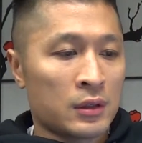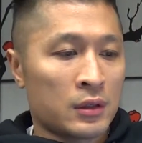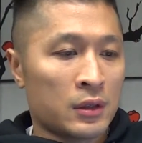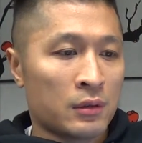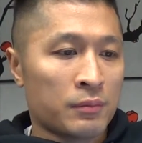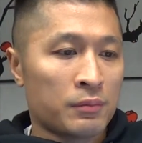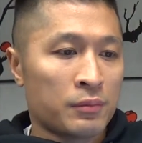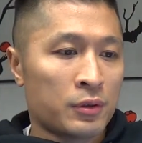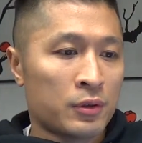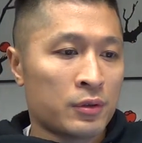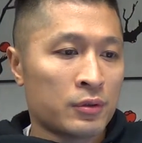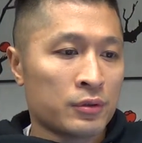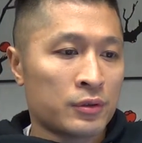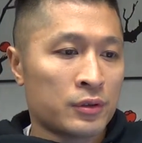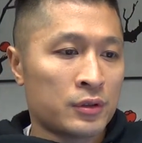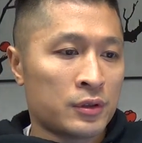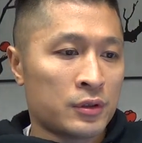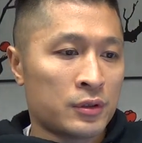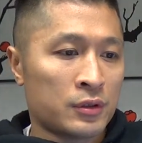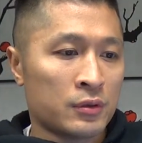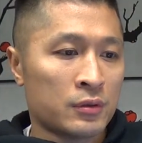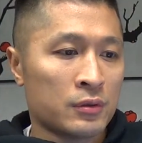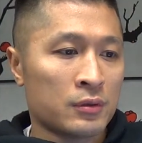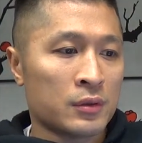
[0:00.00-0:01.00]
opposed
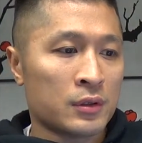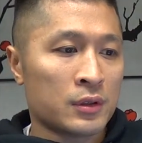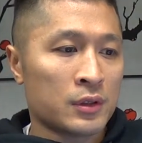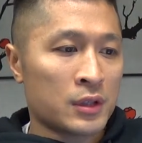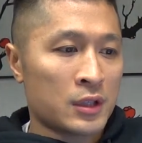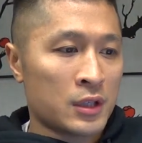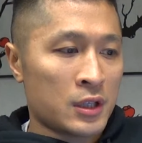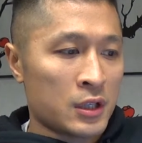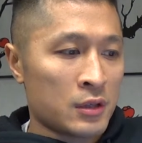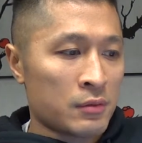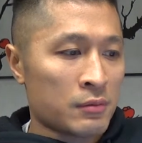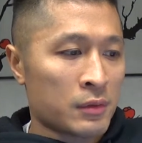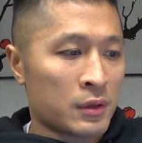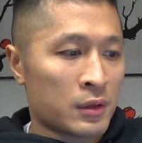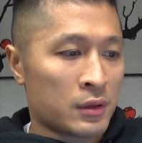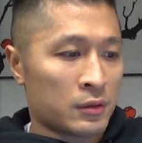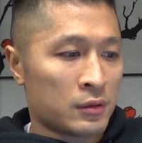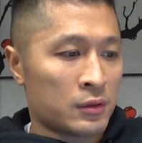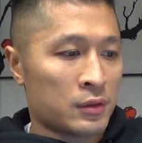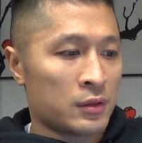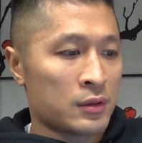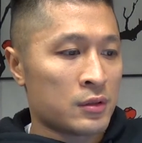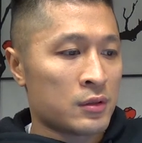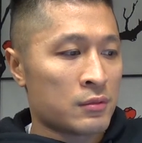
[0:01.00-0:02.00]
to an email
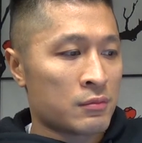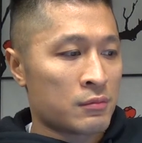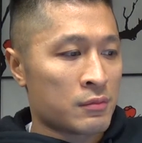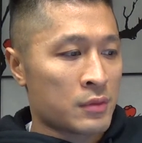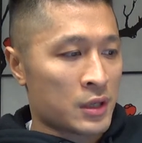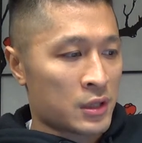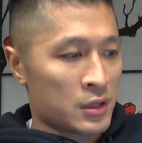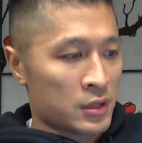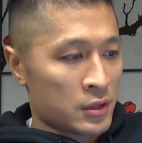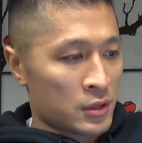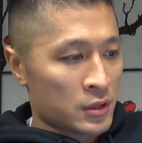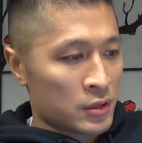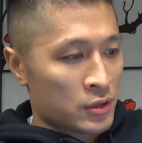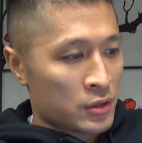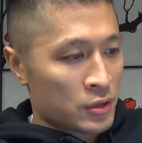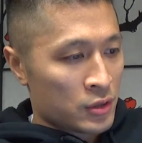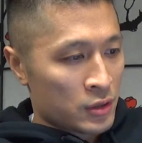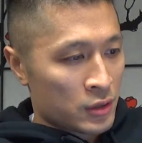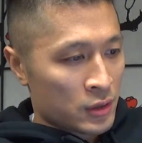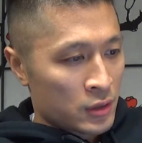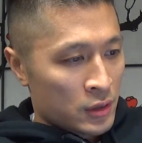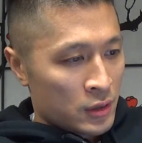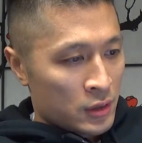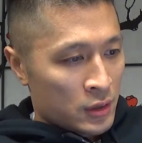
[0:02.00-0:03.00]
to your
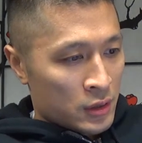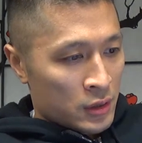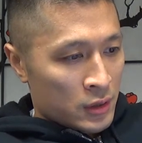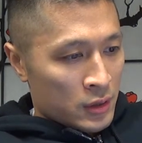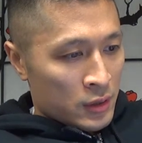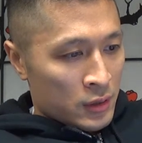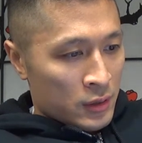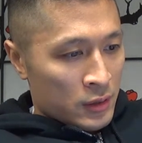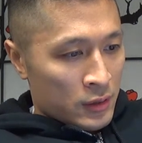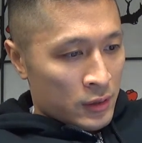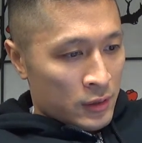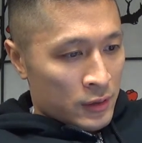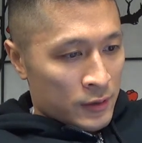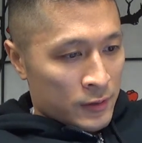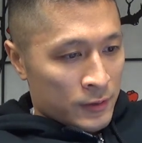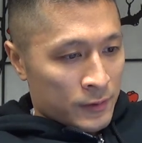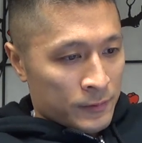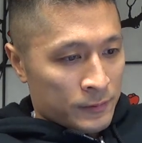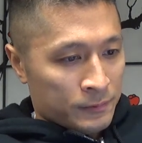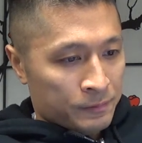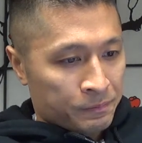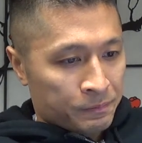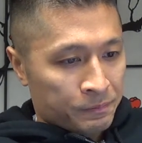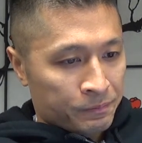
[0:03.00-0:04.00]
message.
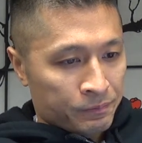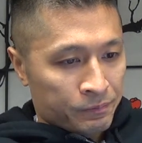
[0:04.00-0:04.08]
Um,